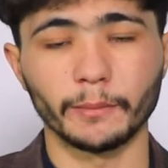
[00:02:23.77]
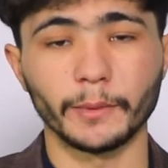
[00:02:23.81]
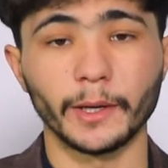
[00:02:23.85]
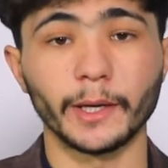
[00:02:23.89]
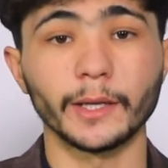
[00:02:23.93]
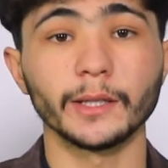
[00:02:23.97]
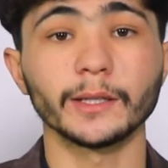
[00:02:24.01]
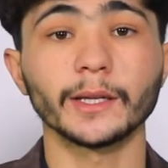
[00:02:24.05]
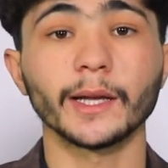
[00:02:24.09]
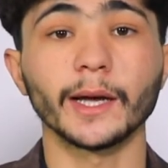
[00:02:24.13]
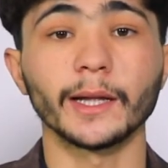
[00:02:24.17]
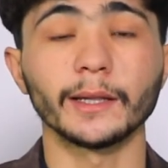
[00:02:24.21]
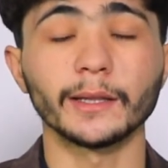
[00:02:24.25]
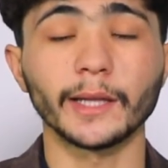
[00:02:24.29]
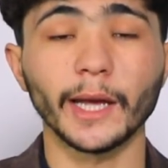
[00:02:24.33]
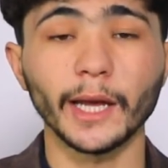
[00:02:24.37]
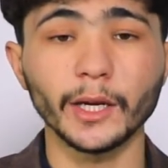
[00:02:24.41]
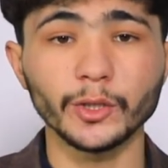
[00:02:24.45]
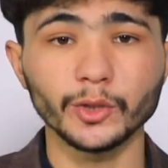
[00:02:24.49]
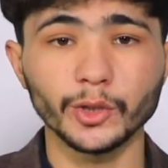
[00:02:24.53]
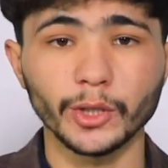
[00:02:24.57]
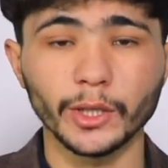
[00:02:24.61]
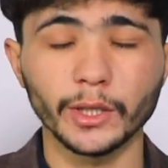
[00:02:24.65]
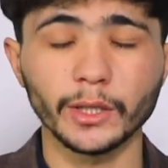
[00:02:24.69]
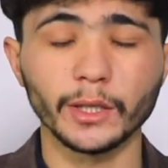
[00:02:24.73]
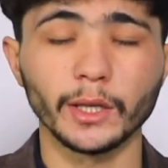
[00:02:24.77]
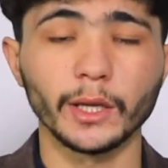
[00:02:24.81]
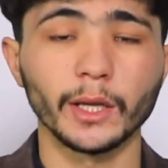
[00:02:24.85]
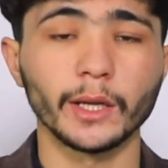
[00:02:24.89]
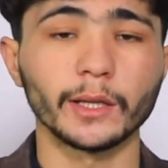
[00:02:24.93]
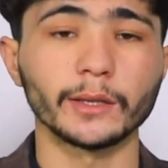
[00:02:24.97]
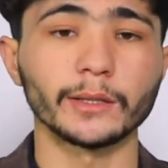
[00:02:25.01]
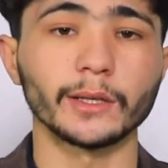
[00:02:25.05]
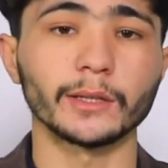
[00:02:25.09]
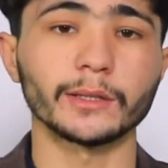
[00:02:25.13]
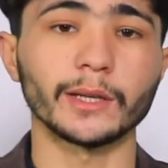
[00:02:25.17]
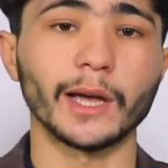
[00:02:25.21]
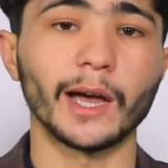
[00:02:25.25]
But in condition
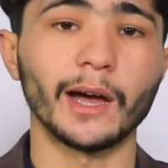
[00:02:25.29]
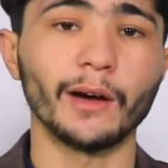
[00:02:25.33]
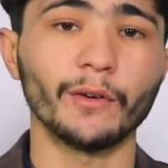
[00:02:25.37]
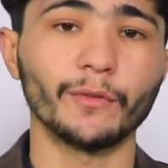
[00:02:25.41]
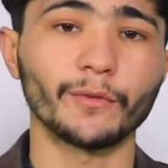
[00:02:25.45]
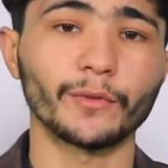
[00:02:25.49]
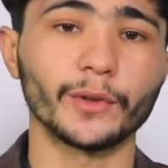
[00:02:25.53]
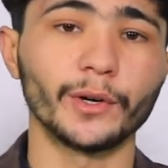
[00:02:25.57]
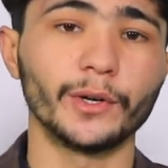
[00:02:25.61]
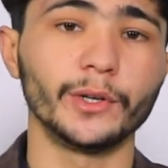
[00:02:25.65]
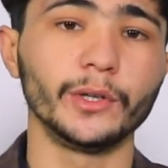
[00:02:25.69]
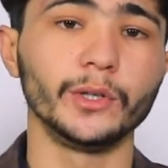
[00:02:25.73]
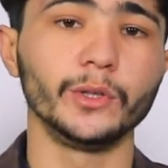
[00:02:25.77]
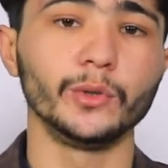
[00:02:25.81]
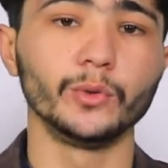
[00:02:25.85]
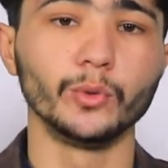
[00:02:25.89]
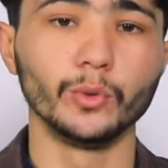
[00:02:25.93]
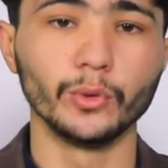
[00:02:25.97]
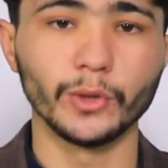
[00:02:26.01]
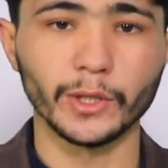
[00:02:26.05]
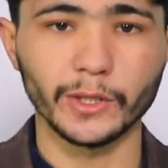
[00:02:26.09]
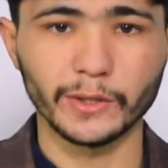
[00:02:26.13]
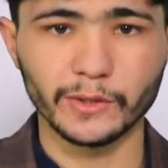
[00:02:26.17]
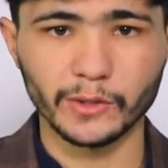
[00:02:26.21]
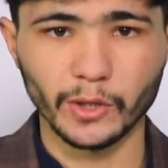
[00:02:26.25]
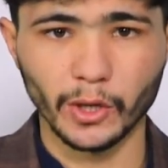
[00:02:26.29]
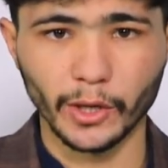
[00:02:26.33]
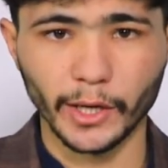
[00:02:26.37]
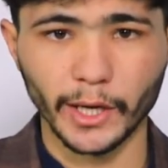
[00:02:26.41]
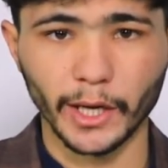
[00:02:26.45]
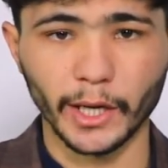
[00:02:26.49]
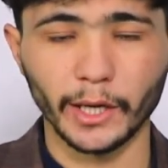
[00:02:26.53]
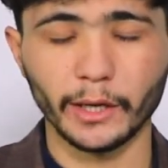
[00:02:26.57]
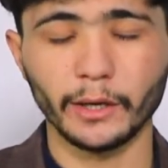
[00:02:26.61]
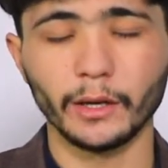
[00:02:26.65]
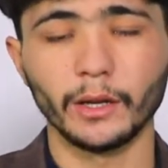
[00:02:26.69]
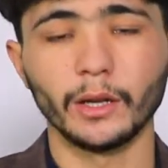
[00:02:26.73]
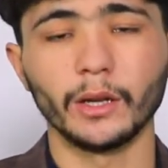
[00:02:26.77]
that after noon is
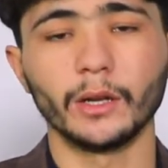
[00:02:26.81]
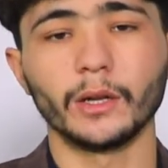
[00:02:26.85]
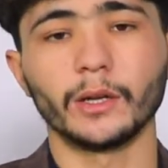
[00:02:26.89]
sakin